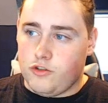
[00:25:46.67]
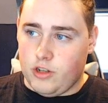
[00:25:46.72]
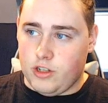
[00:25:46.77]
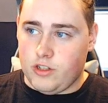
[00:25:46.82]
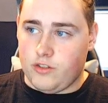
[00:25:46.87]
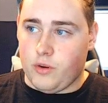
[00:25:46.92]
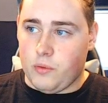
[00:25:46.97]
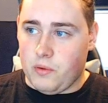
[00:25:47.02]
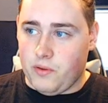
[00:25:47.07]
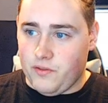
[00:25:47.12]

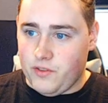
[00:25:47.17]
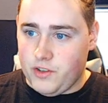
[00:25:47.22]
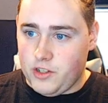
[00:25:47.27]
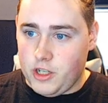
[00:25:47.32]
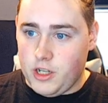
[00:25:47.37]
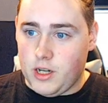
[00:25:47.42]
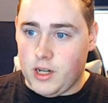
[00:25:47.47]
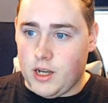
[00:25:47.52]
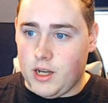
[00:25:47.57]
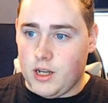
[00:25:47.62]
transforming
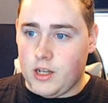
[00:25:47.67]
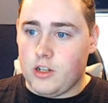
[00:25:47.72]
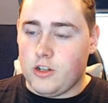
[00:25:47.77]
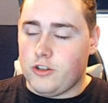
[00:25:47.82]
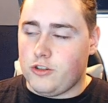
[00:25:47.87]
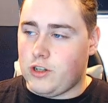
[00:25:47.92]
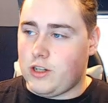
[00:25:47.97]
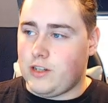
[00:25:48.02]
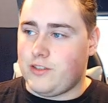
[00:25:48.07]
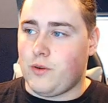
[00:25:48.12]
Vegeta,
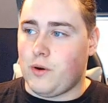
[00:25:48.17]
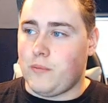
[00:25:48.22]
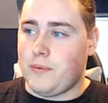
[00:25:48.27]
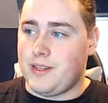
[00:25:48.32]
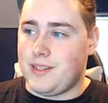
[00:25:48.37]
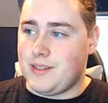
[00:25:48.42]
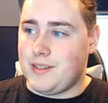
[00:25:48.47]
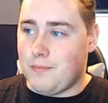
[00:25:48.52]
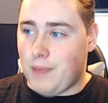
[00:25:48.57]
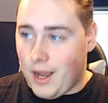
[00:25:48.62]

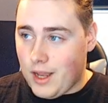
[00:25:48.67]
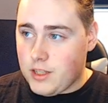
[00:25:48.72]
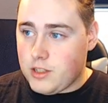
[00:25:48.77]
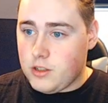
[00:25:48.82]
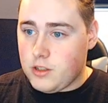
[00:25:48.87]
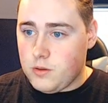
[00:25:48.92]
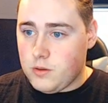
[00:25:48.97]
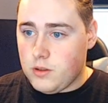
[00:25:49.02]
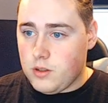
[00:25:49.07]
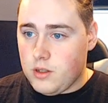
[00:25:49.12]
transforming
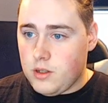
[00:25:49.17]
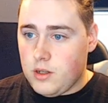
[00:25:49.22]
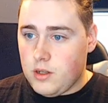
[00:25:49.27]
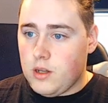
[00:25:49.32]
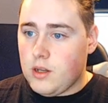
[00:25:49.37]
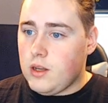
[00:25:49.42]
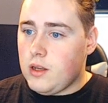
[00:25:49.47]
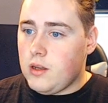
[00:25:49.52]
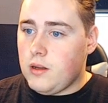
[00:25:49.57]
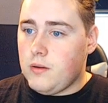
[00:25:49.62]
Zamasu,
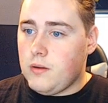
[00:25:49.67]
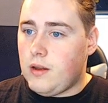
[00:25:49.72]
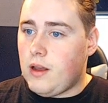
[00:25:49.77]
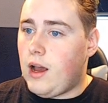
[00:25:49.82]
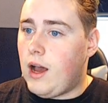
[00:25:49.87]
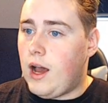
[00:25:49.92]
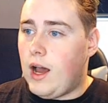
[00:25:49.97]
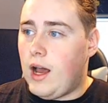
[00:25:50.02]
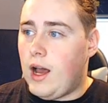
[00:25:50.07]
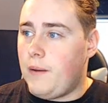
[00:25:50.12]

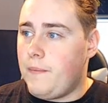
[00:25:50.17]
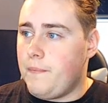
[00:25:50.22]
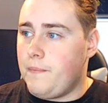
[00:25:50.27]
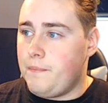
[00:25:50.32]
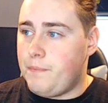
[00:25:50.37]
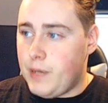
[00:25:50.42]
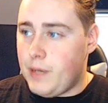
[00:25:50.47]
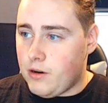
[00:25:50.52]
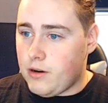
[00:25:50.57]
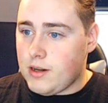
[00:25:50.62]

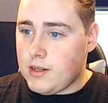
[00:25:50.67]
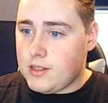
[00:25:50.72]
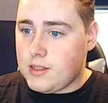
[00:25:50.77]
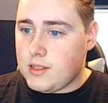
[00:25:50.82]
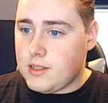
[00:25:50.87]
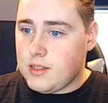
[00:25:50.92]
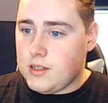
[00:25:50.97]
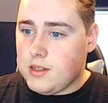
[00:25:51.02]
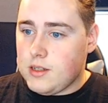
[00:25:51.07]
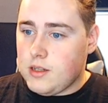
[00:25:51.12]

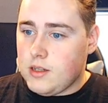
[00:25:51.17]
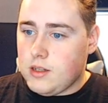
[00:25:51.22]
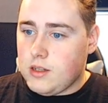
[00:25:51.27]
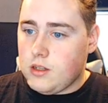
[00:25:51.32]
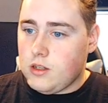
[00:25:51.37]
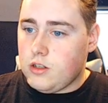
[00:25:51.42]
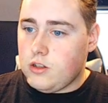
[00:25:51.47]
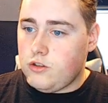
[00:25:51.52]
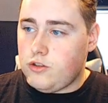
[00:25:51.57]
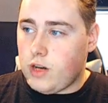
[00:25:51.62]
Beerus,
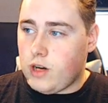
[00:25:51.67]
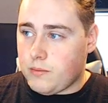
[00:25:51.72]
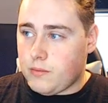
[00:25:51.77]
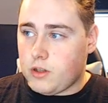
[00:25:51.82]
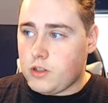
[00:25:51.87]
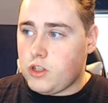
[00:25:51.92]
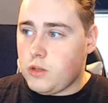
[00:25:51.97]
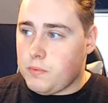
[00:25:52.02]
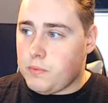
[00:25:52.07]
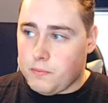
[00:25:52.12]
Dragon
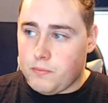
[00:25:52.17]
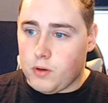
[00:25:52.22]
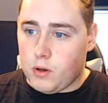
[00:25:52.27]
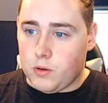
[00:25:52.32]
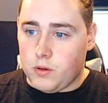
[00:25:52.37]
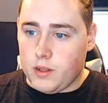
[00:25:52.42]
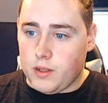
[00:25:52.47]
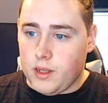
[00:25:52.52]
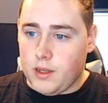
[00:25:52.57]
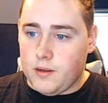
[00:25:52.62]
Ball Super
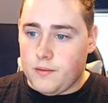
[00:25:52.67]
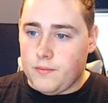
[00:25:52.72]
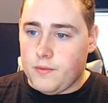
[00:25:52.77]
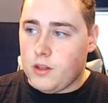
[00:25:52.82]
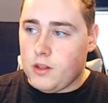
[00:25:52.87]
Broly,